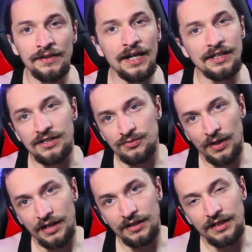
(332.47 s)
That is
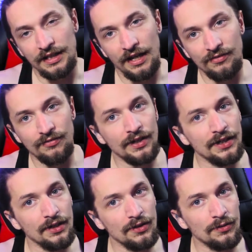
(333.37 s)
why you didn't have a
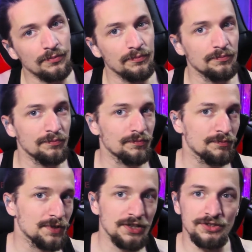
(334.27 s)
video
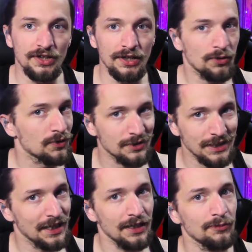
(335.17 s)
yesterday or
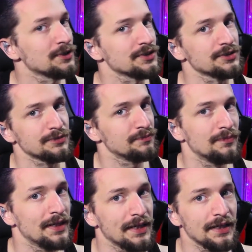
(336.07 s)
today, which is
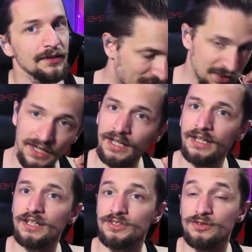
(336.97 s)
Monday. Today,
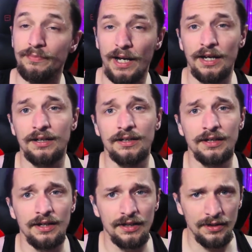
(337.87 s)
not too bad.
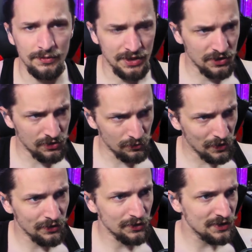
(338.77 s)
It was actually a
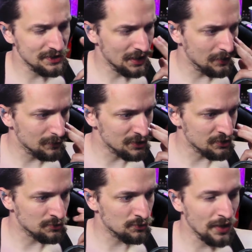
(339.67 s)
rather easy day, which
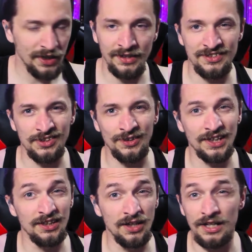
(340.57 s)
is great
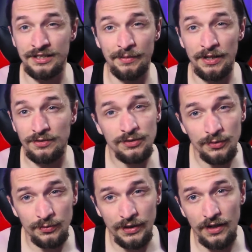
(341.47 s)
considering I lost about 2
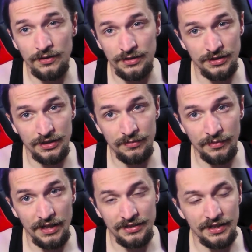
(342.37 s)
or 3 hours of sleep
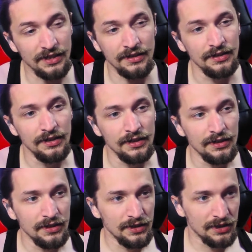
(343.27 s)
last night.
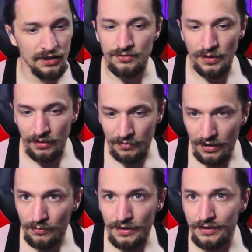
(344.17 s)
Hence why I'm
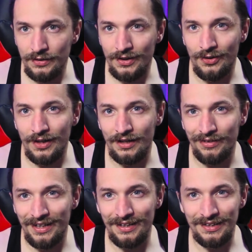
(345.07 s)
not really doing a whole lot of
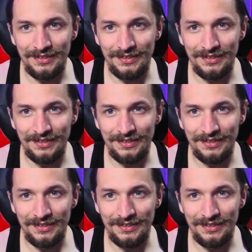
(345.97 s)
editing.